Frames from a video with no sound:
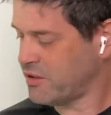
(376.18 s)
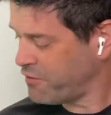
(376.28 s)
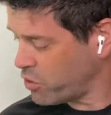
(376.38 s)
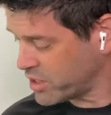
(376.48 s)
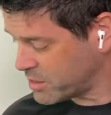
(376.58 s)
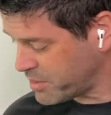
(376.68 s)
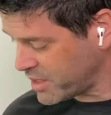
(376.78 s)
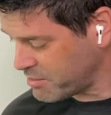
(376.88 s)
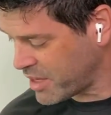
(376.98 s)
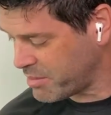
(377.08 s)
the focus
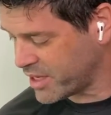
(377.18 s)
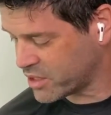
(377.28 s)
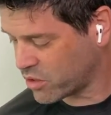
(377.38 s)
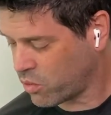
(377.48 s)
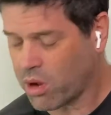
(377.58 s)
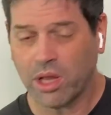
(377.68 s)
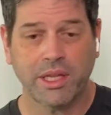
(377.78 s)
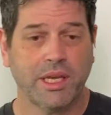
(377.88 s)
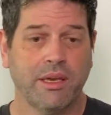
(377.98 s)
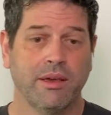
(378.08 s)
speed, maybe it's the
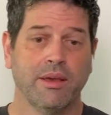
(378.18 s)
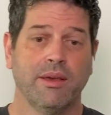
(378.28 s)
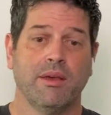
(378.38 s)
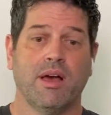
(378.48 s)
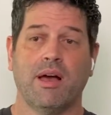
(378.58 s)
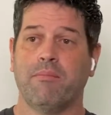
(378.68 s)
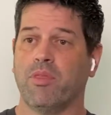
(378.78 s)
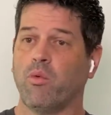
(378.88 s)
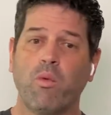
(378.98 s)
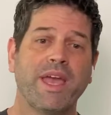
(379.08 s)
quality,
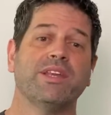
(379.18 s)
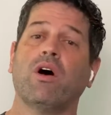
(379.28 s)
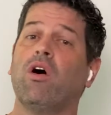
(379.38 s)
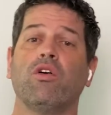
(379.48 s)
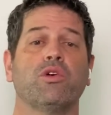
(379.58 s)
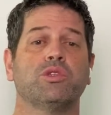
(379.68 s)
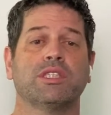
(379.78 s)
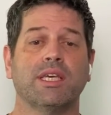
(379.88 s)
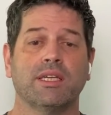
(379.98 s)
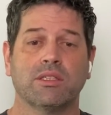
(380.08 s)
the weight, all those
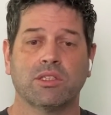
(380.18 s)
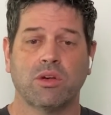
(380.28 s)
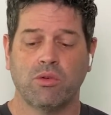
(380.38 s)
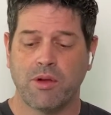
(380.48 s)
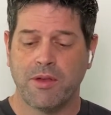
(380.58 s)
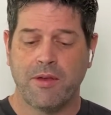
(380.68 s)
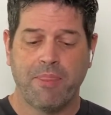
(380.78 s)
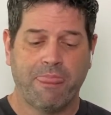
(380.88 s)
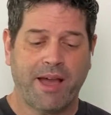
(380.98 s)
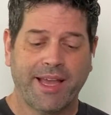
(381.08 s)
things. So
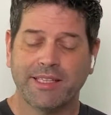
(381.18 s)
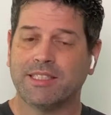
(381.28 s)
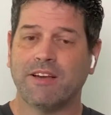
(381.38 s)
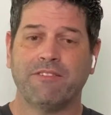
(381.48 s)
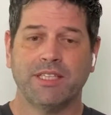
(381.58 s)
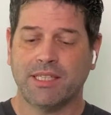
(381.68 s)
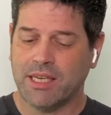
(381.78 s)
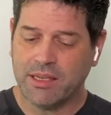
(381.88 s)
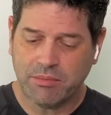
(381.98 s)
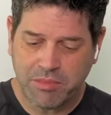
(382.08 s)
I can definitely
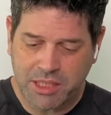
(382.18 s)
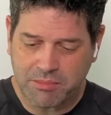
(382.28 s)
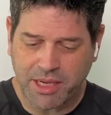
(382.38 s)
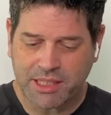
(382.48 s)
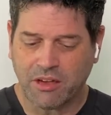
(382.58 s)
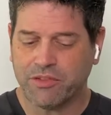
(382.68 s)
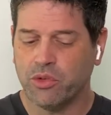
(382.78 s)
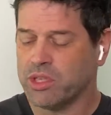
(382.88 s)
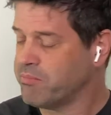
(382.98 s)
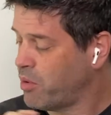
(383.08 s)
see myself
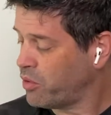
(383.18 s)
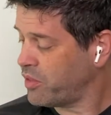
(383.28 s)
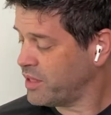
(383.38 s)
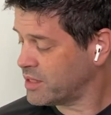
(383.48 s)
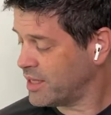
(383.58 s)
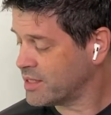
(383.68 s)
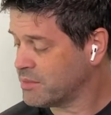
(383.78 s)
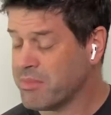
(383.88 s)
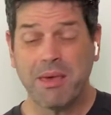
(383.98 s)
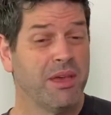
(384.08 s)
using both of these lenses.
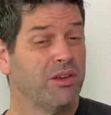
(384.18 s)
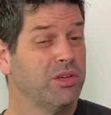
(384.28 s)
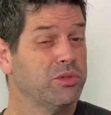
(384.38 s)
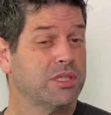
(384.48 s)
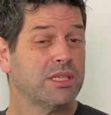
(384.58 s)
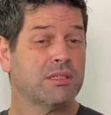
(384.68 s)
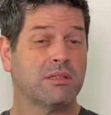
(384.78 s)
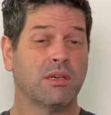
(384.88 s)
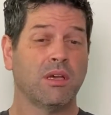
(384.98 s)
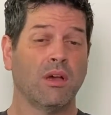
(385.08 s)
Maybe I'll use this